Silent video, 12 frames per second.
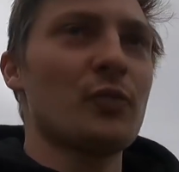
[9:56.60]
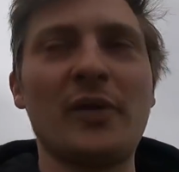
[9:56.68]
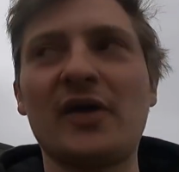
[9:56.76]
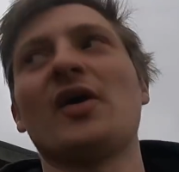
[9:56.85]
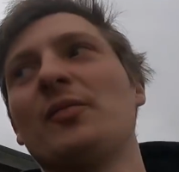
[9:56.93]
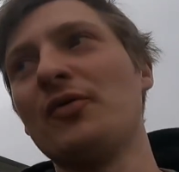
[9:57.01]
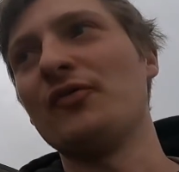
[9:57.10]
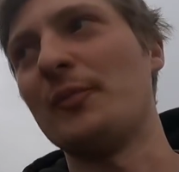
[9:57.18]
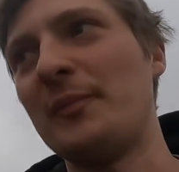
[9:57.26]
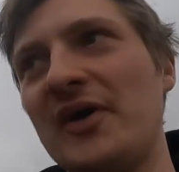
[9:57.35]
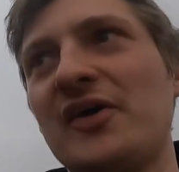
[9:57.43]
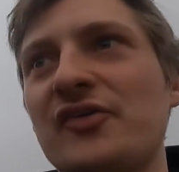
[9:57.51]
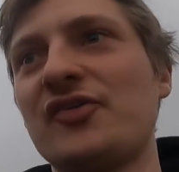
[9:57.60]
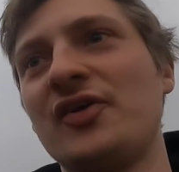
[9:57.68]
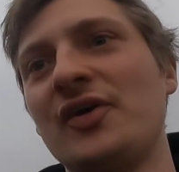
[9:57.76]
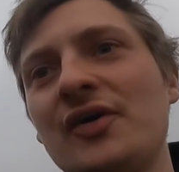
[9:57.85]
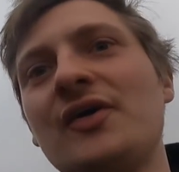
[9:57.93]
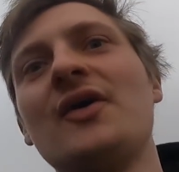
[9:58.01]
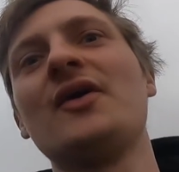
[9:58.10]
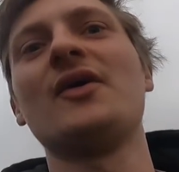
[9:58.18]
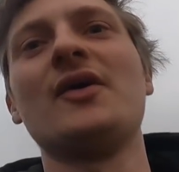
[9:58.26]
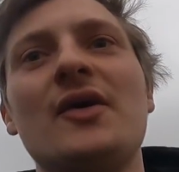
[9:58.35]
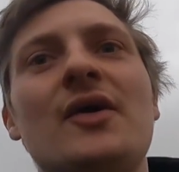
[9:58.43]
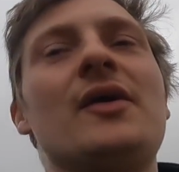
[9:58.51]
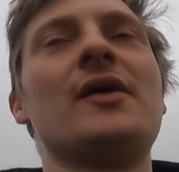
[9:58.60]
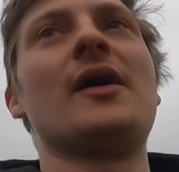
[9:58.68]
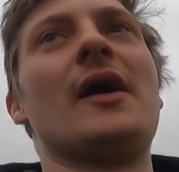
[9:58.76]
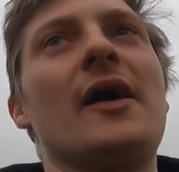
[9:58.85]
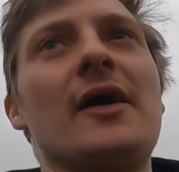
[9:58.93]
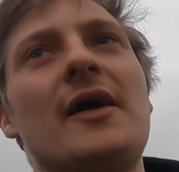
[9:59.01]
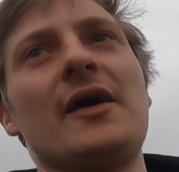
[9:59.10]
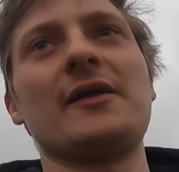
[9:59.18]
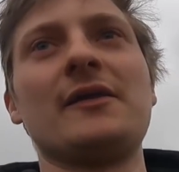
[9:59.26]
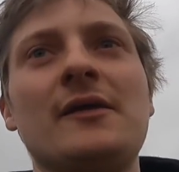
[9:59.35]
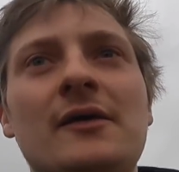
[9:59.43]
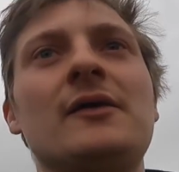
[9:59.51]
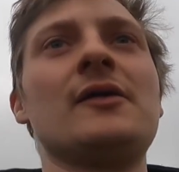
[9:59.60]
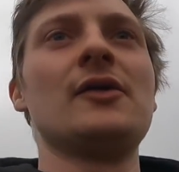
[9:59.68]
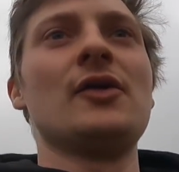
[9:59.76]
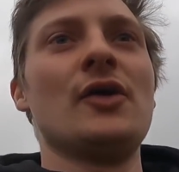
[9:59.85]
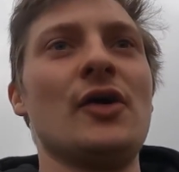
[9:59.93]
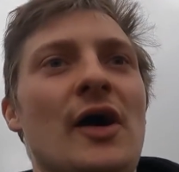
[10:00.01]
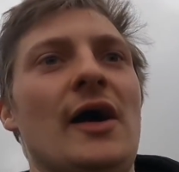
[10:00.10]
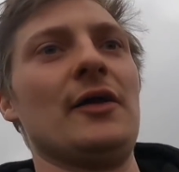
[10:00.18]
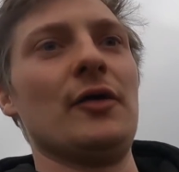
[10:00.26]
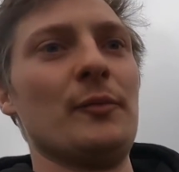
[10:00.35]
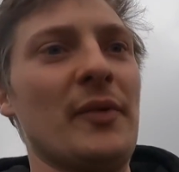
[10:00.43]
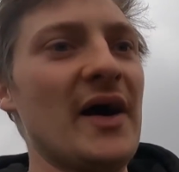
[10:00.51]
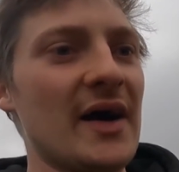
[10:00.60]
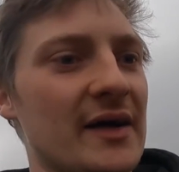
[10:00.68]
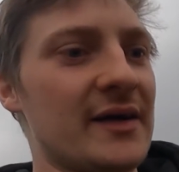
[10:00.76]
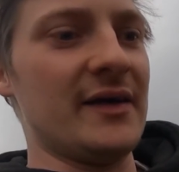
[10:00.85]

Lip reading: Pick up all the bits and head on back.